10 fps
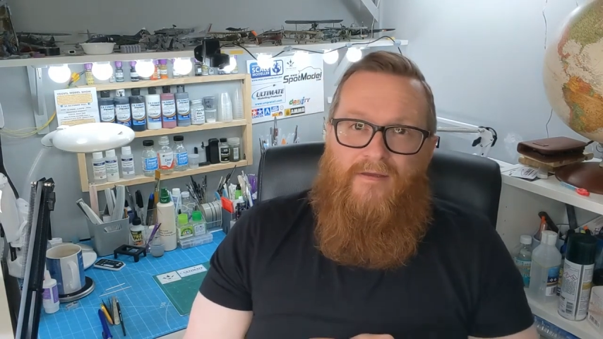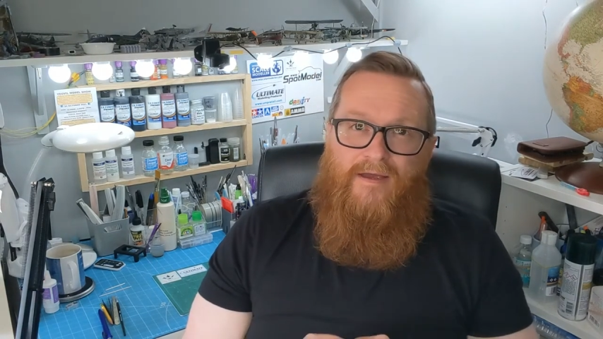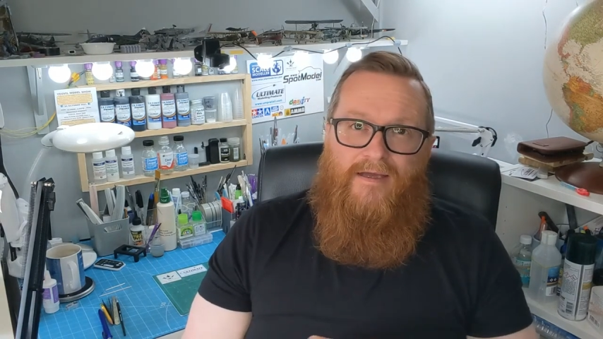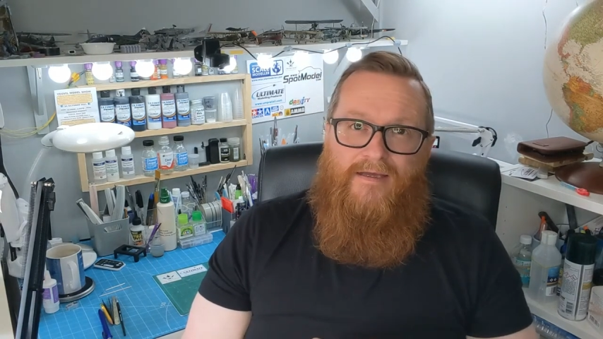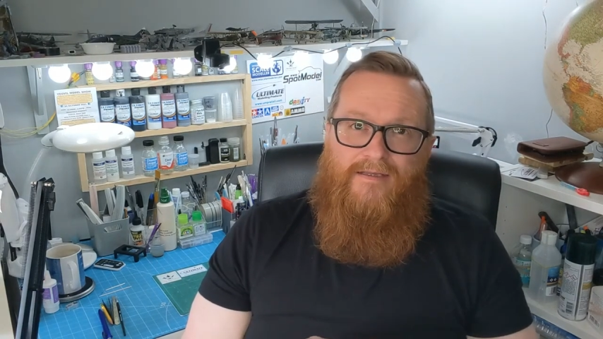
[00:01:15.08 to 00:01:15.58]

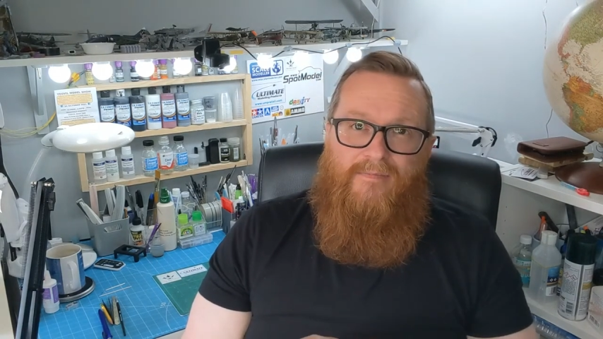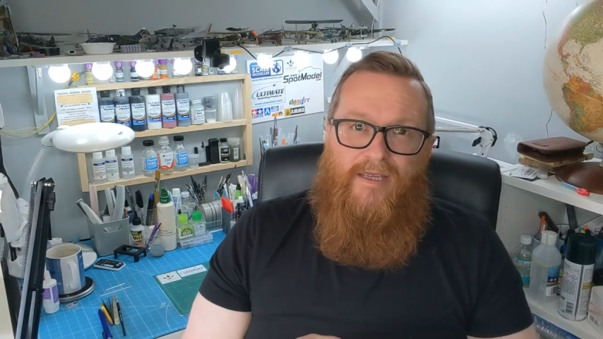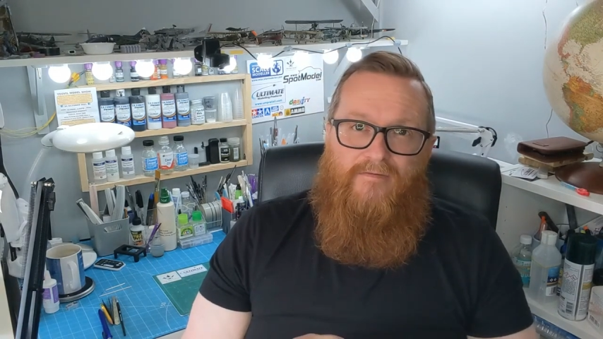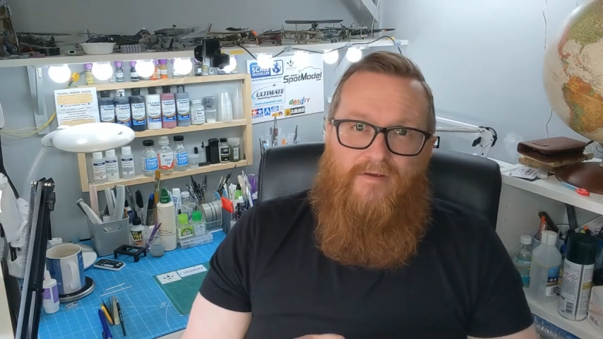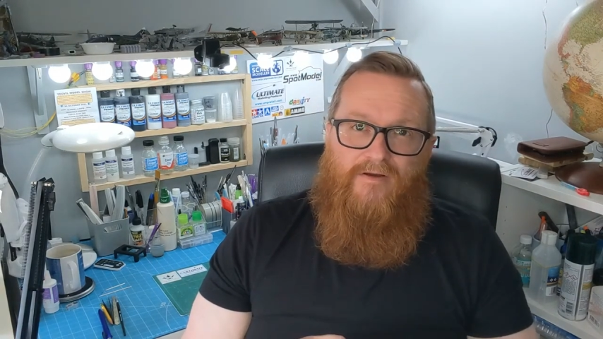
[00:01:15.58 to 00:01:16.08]
uh, the
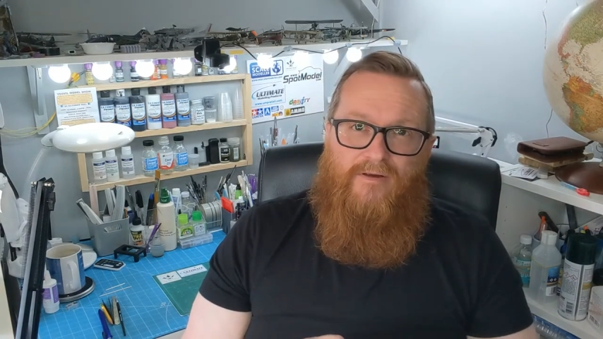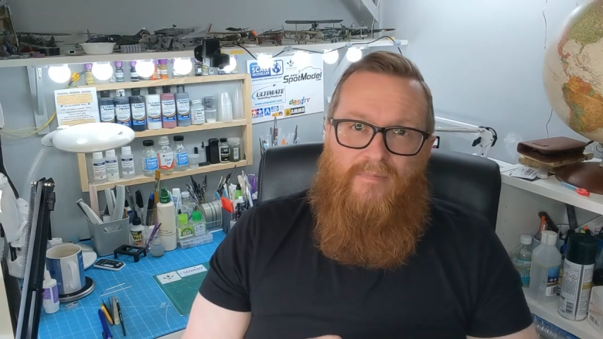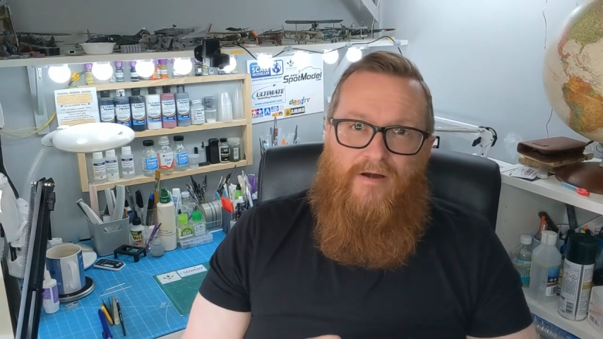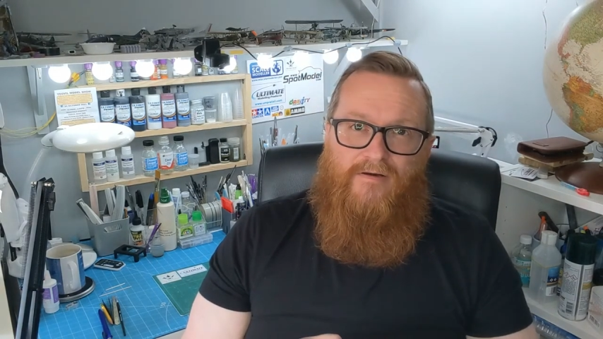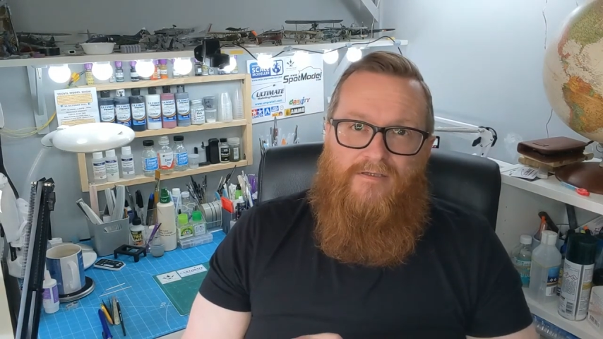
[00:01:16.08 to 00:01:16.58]
main fairing
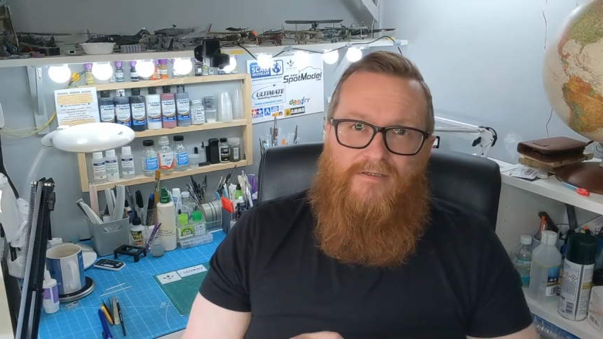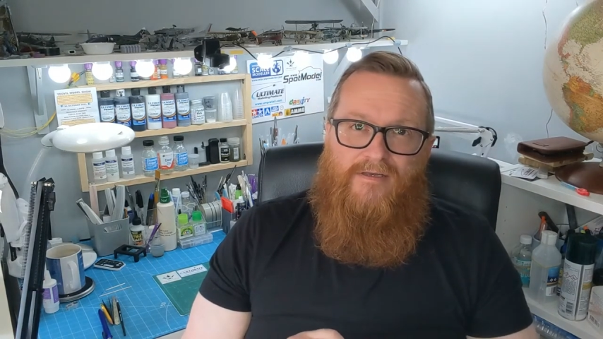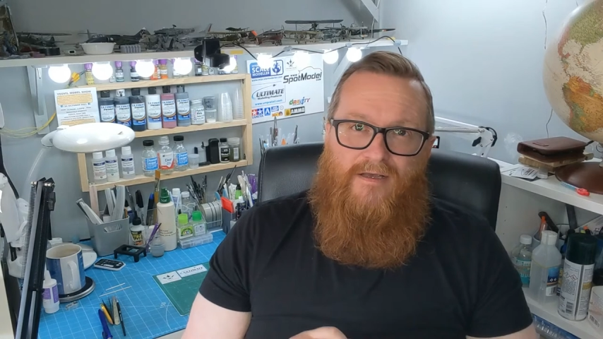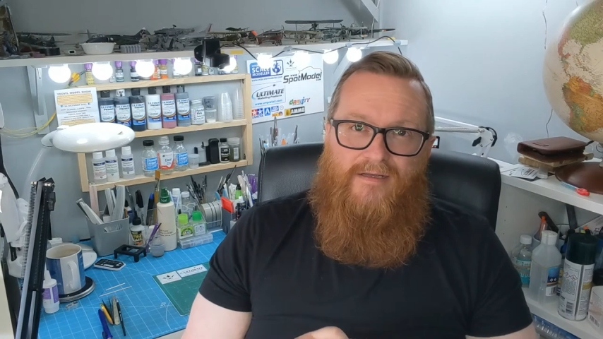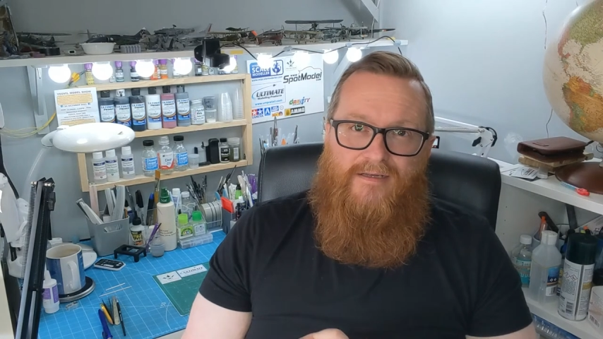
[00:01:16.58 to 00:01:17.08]
parts
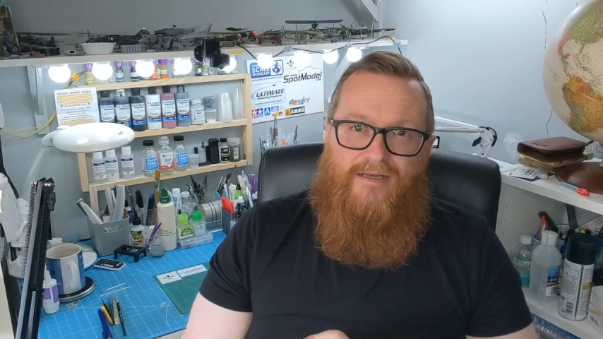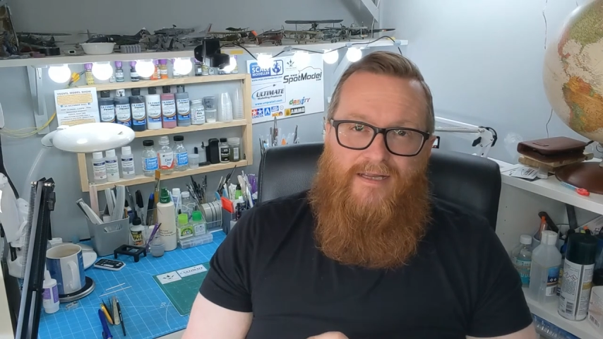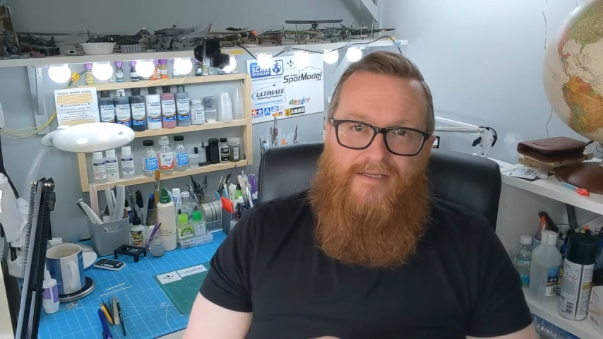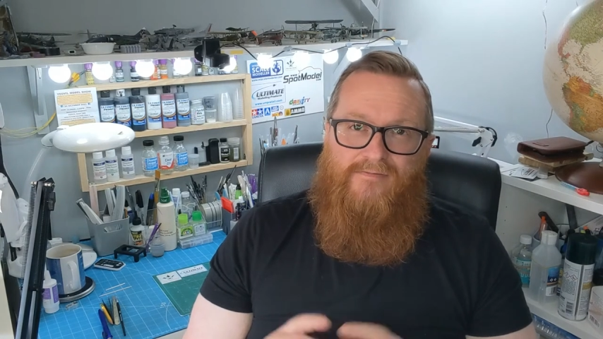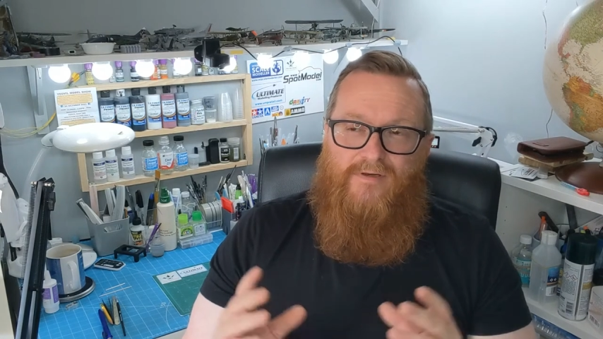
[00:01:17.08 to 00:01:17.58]
and
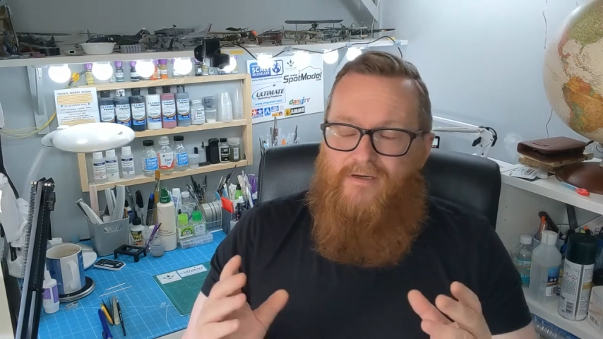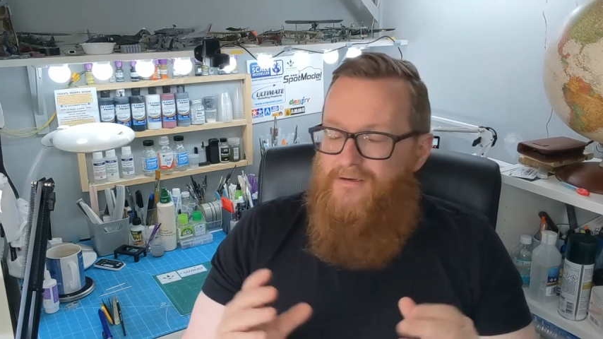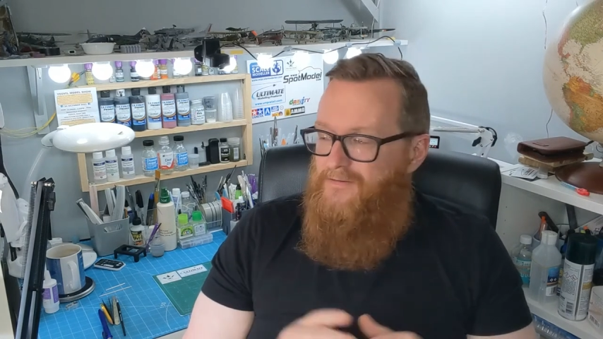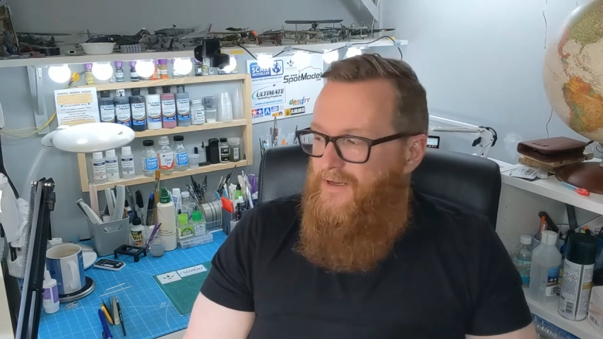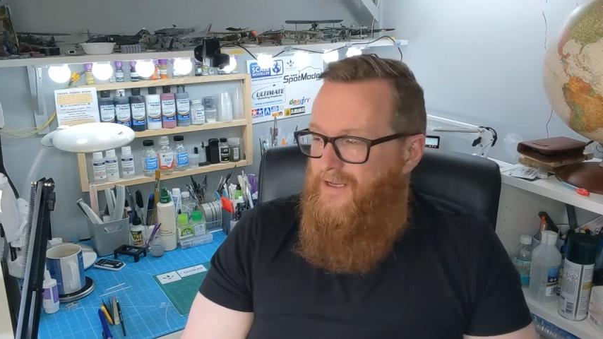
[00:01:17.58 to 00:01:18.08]
that's
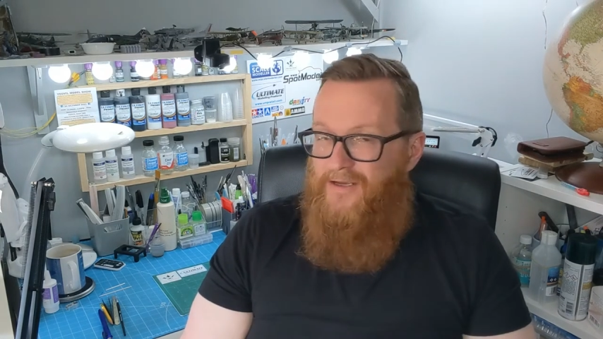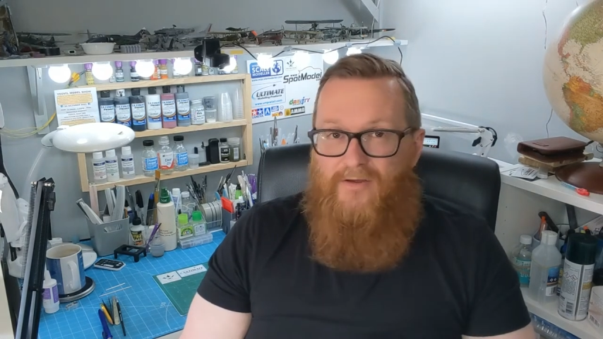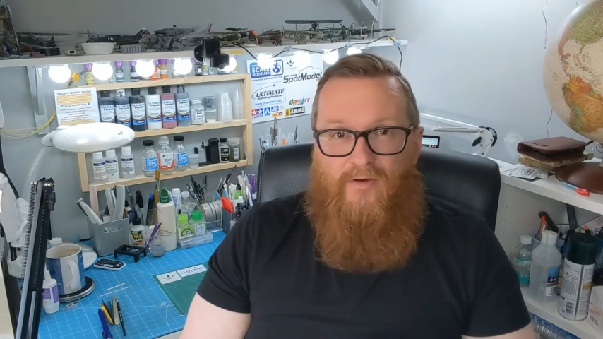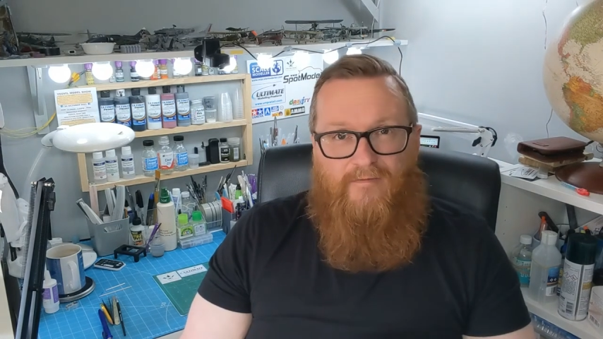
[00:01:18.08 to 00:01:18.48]
where uh,